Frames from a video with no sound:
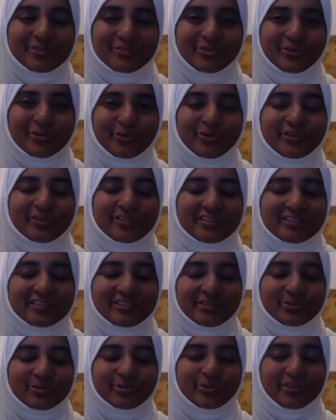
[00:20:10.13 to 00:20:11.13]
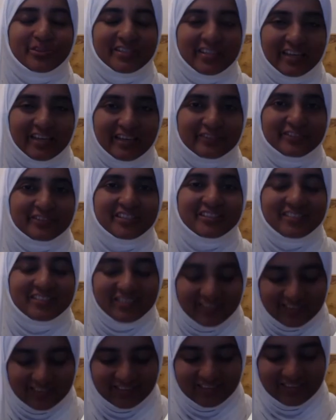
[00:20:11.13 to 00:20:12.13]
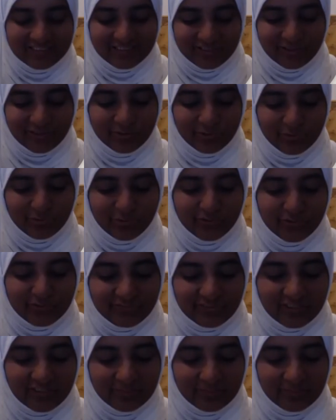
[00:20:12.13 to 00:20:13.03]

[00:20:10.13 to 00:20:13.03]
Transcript: before you don't have it you know the